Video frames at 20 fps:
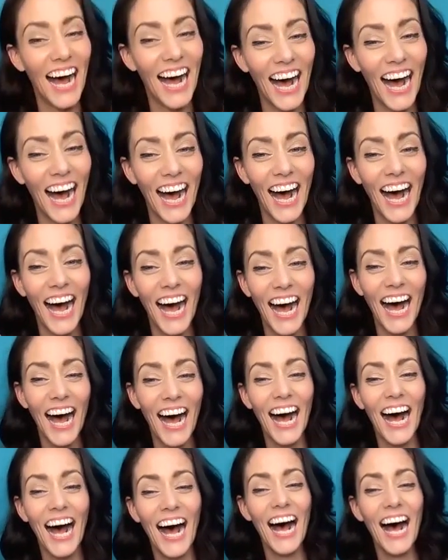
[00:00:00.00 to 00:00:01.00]
Yeah, I mean,
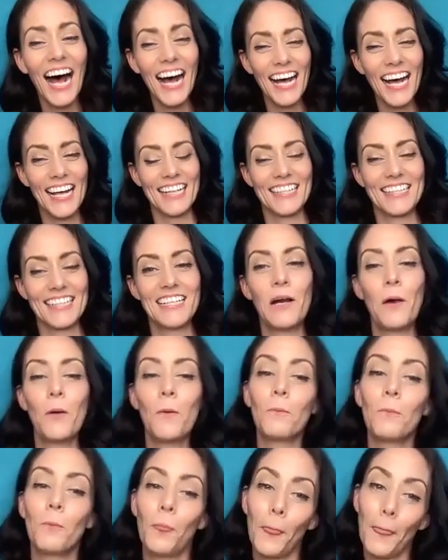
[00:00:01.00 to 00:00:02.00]
I like to see, you know,
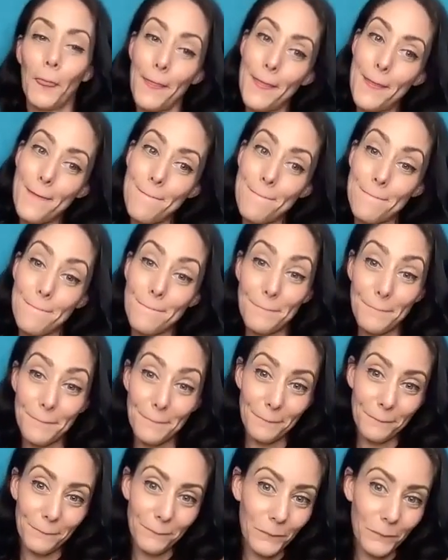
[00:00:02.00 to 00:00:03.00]
just to do,
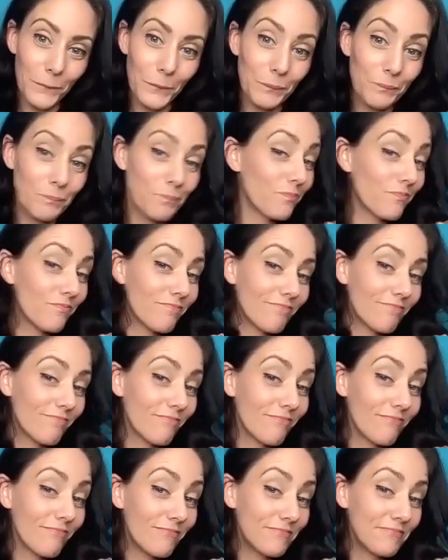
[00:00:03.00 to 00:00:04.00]
just to, you
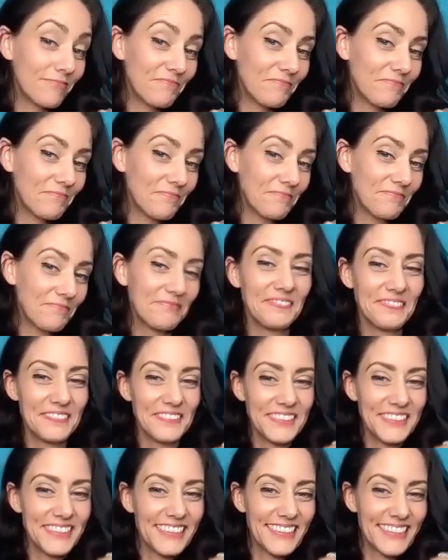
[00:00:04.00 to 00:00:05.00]
do a
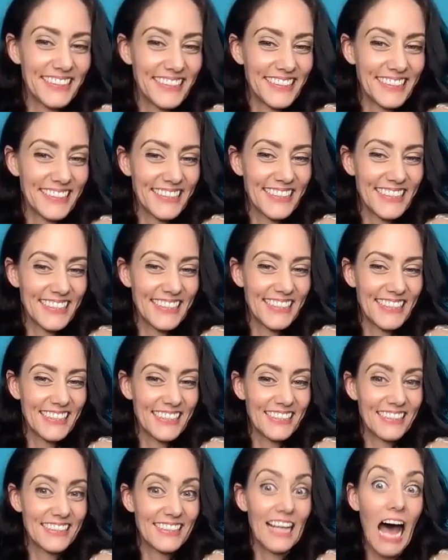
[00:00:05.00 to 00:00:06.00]
parody of their
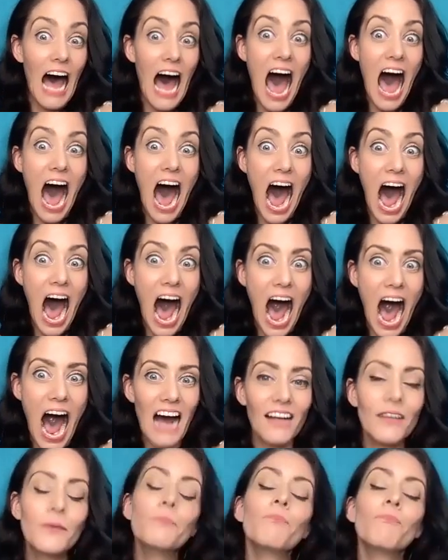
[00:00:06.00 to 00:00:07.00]
voice. Yeah, that would
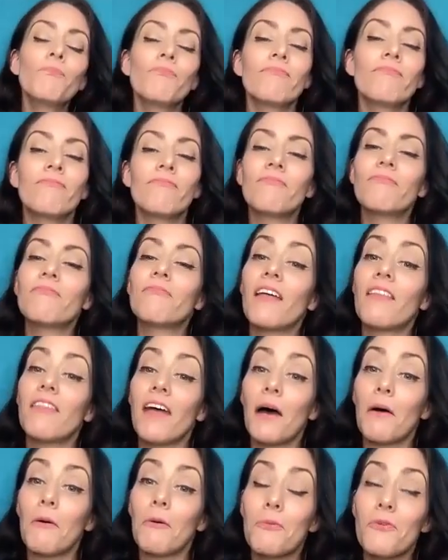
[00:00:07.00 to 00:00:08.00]
be cool.
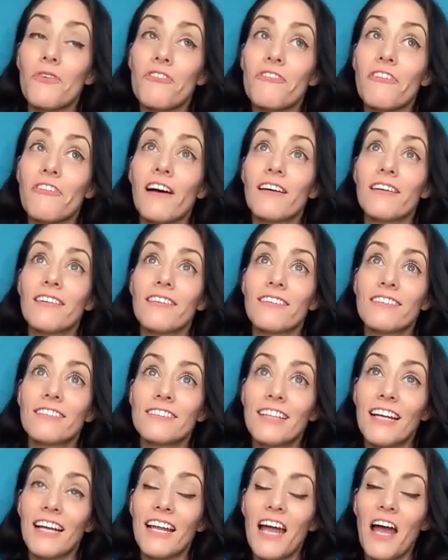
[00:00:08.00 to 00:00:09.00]
That would be fun.
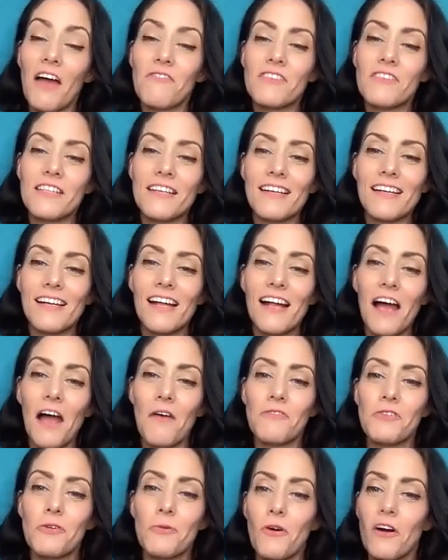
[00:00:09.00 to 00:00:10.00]
I'll have to, I'll
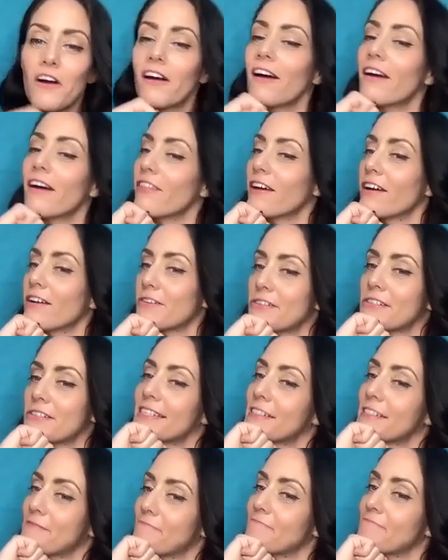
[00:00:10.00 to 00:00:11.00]
have to work on those.
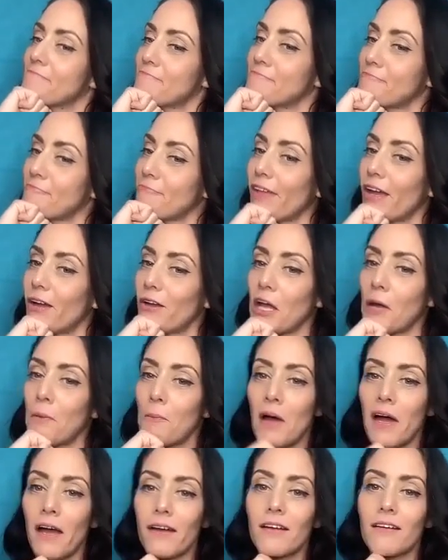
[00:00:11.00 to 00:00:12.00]
I'll get
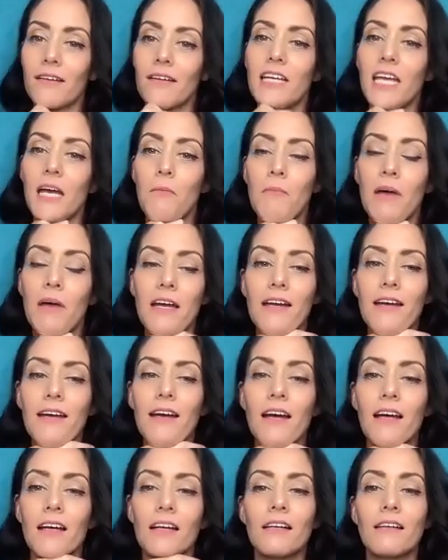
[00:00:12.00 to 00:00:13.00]
my, get my
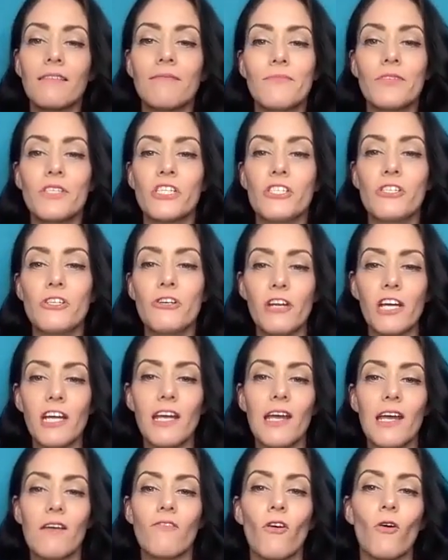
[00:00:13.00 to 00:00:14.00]
uh,
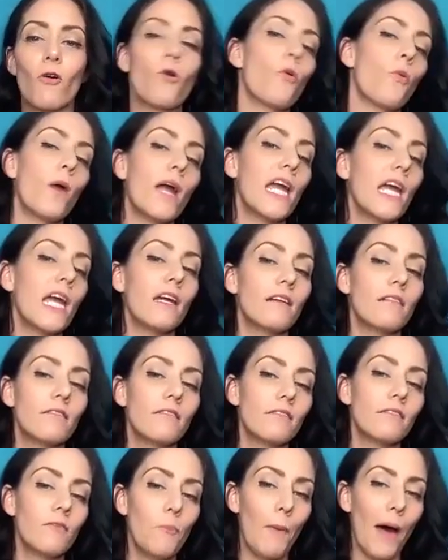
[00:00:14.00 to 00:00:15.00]
snooty evil
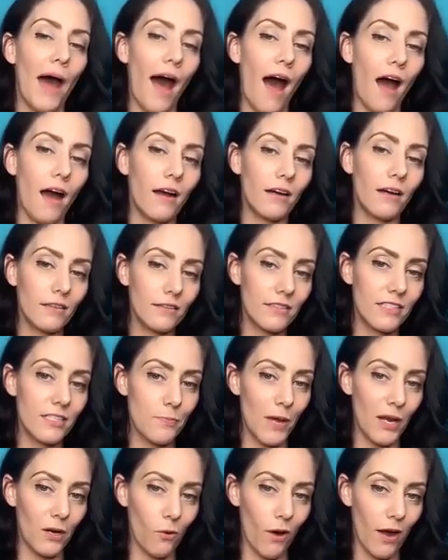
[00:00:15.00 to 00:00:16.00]
queen back. It's
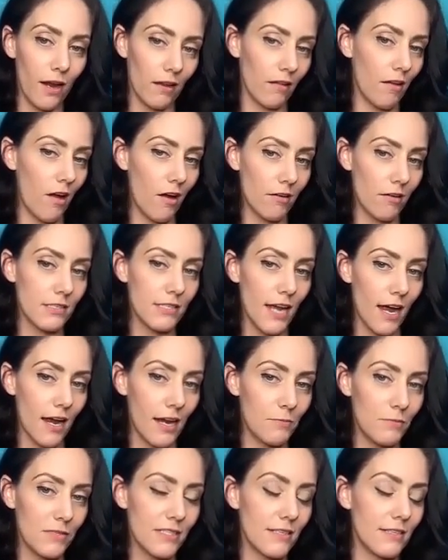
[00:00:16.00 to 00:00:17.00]
been quite a long
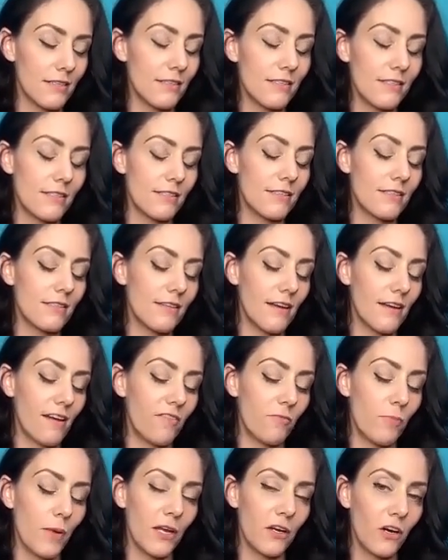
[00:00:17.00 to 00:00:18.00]
time since
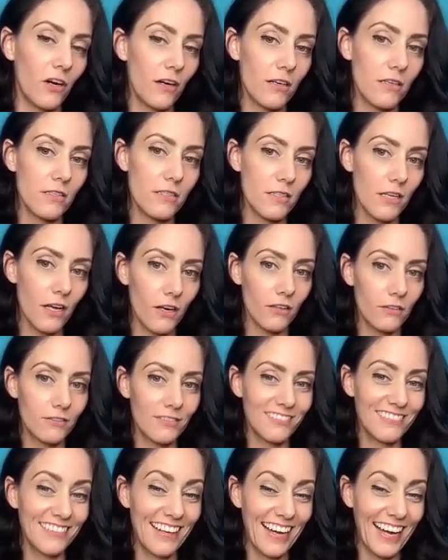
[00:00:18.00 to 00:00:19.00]
I've been her, so.
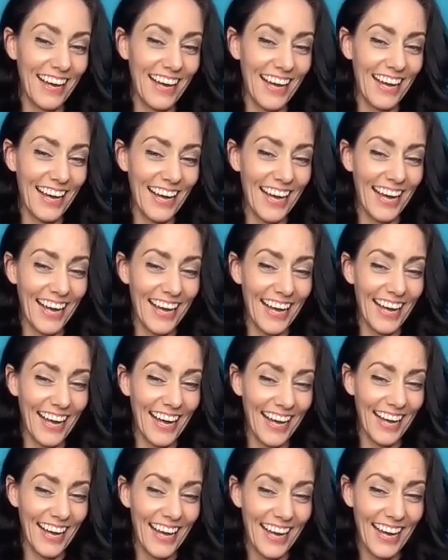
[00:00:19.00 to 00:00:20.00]
Yeah,
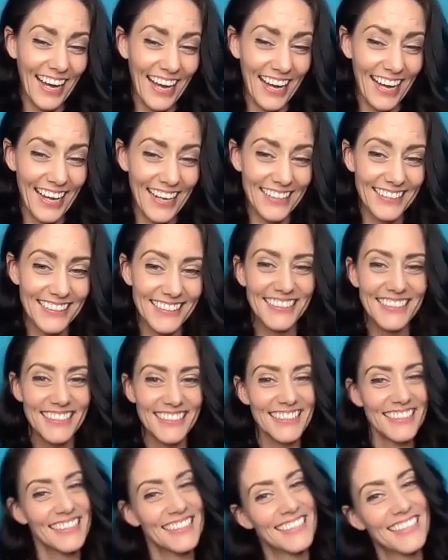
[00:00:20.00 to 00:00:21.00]
it's, it's,
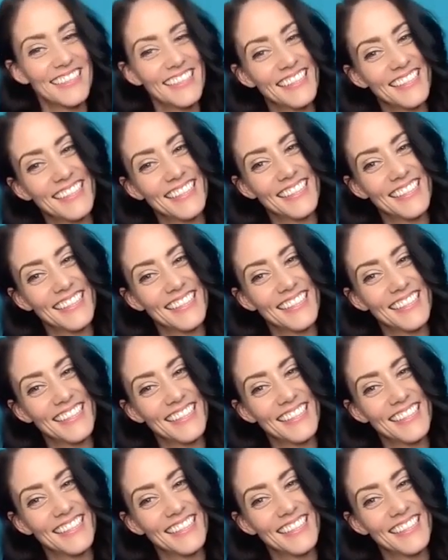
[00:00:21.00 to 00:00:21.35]
yeah.